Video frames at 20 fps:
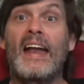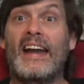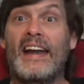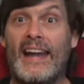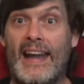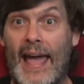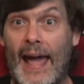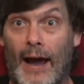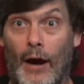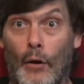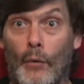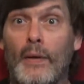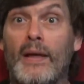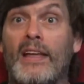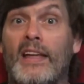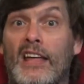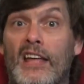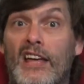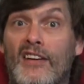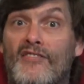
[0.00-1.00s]
Now,
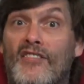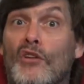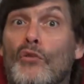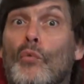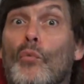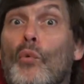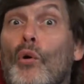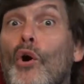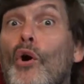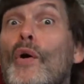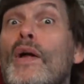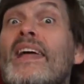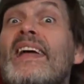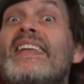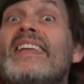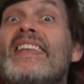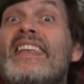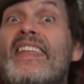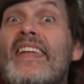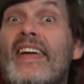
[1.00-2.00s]
if it were
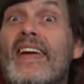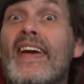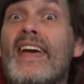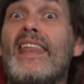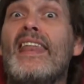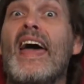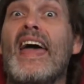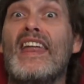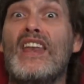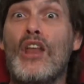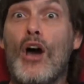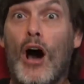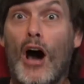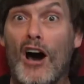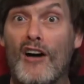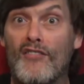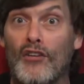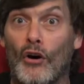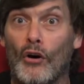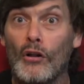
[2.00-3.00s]
indeed a
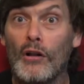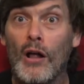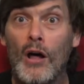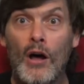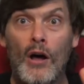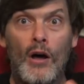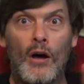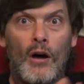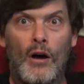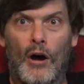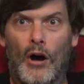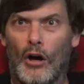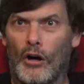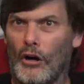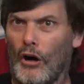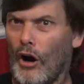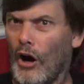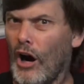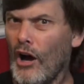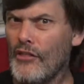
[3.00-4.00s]
novel,
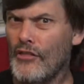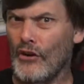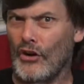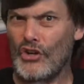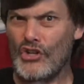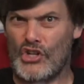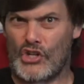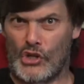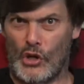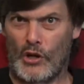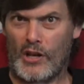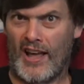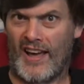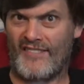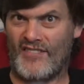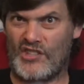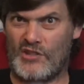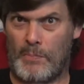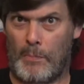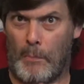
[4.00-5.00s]
our author should
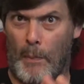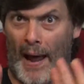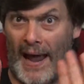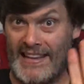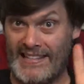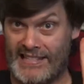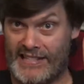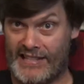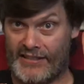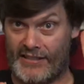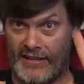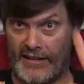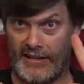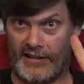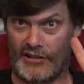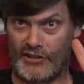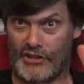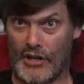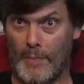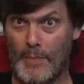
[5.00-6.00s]
have spiced
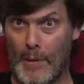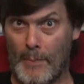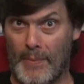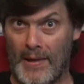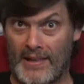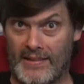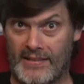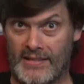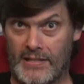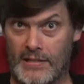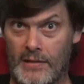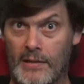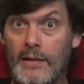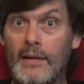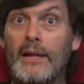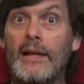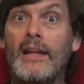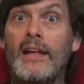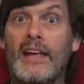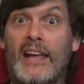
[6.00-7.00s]
things up a bit.
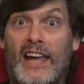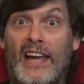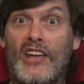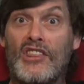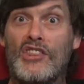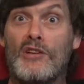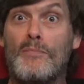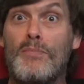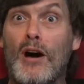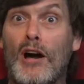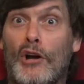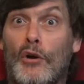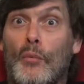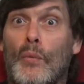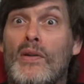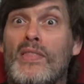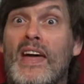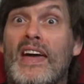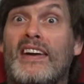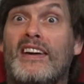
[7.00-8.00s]
In the book,
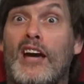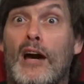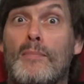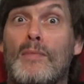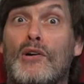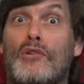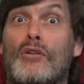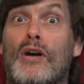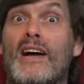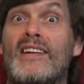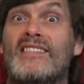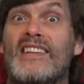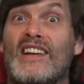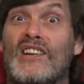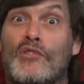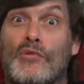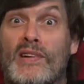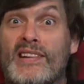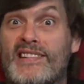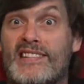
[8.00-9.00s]
when they come across a
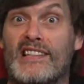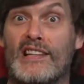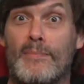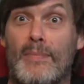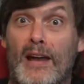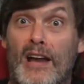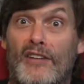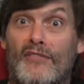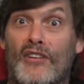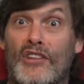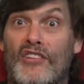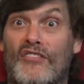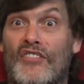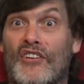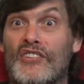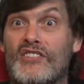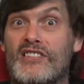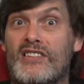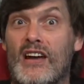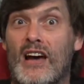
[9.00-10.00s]
grizzly bear for the
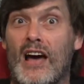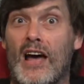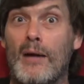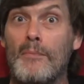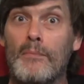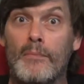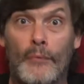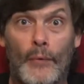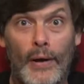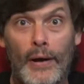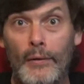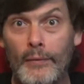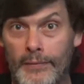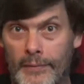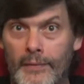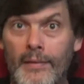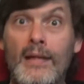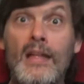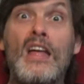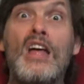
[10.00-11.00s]
first time, well,
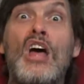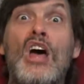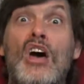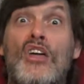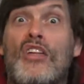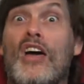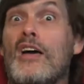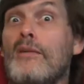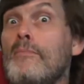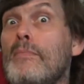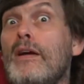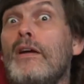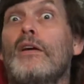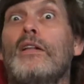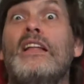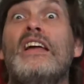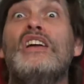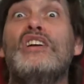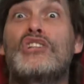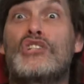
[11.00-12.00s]
they
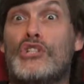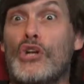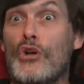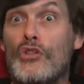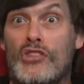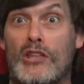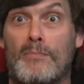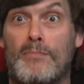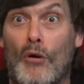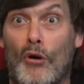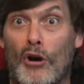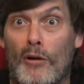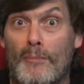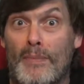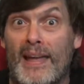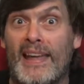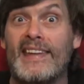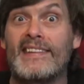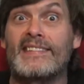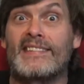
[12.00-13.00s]
merely shoot the poor
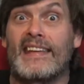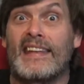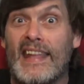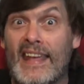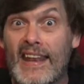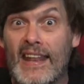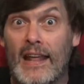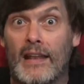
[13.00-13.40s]
beast and eat